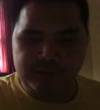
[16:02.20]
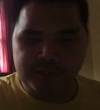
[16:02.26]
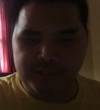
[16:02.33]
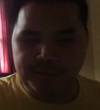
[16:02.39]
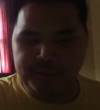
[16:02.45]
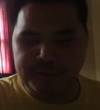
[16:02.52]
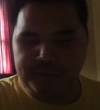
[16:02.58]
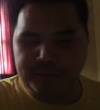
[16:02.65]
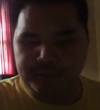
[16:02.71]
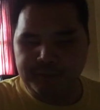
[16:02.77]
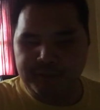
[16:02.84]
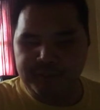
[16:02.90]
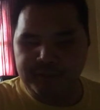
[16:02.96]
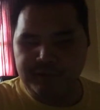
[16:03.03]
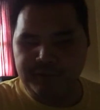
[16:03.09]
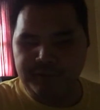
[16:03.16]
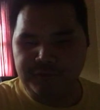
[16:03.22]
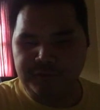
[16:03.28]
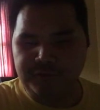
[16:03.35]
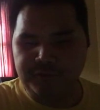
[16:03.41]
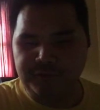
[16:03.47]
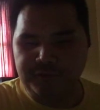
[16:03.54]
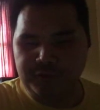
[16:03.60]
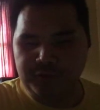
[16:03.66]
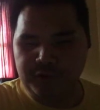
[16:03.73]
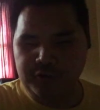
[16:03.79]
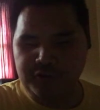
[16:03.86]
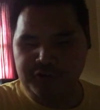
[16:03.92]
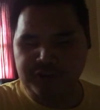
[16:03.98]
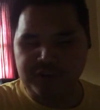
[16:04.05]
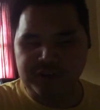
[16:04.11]
accompaniment button
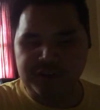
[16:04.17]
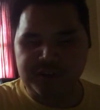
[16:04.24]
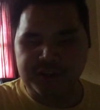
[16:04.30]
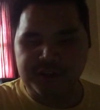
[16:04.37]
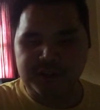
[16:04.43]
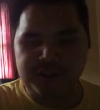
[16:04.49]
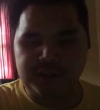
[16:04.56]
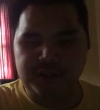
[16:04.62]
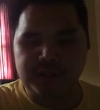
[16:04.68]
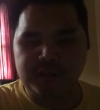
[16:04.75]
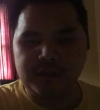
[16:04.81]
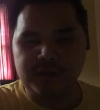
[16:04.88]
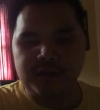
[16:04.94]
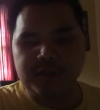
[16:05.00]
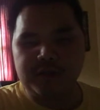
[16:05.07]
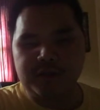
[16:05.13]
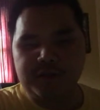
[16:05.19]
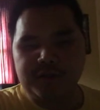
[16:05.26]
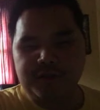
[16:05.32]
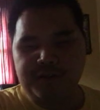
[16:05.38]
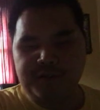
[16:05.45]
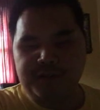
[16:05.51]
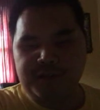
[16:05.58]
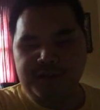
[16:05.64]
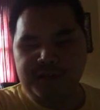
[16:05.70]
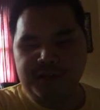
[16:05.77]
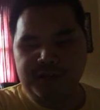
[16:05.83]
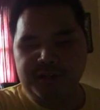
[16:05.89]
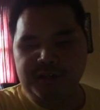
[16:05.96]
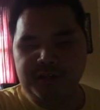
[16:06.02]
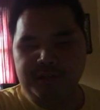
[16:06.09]
first, and then
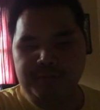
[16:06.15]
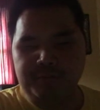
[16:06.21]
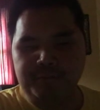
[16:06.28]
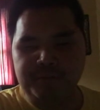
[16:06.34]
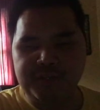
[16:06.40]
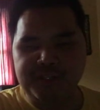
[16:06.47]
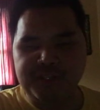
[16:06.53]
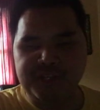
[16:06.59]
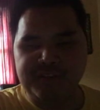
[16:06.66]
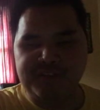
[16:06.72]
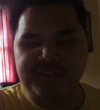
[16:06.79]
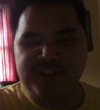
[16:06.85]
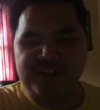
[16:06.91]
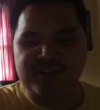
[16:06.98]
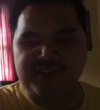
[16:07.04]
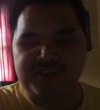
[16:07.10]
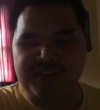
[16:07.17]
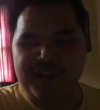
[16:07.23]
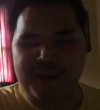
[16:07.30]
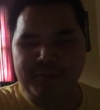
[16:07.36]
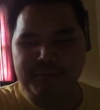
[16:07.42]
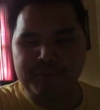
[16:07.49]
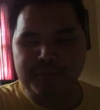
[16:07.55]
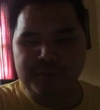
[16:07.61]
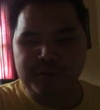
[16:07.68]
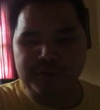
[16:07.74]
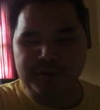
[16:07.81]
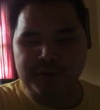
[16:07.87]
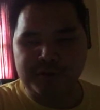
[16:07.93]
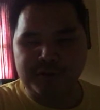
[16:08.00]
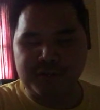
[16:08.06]
the begin/stop,
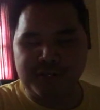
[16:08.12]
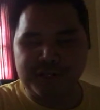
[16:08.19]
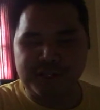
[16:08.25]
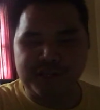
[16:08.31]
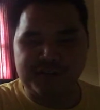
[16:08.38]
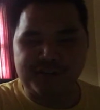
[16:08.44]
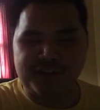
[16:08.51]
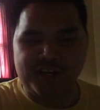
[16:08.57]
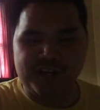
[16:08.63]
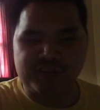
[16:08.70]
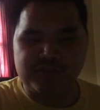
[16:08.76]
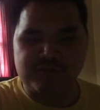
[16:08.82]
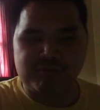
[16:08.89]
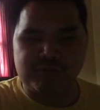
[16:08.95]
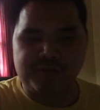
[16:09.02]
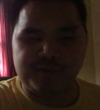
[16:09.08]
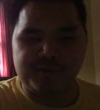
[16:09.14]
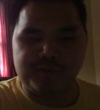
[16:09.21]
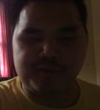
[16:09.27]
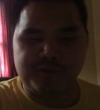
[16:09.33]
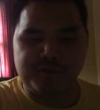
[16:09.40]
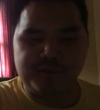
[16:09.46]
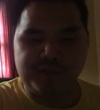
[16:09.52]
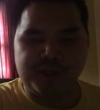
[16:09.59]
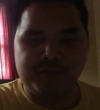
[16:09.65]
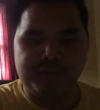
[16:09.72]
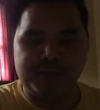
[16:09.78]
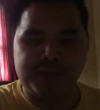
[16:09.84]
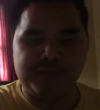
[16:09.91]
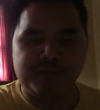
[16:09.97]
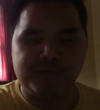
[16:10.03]
or ending/riff, I
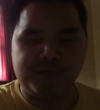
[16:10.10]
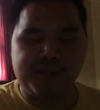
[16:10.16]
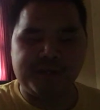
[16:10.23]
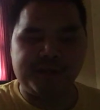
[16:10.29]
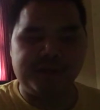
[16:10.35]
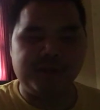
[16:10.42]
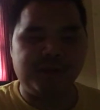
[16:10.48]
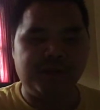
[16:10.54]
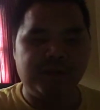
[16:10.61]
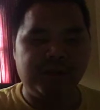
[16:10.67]
believe, button.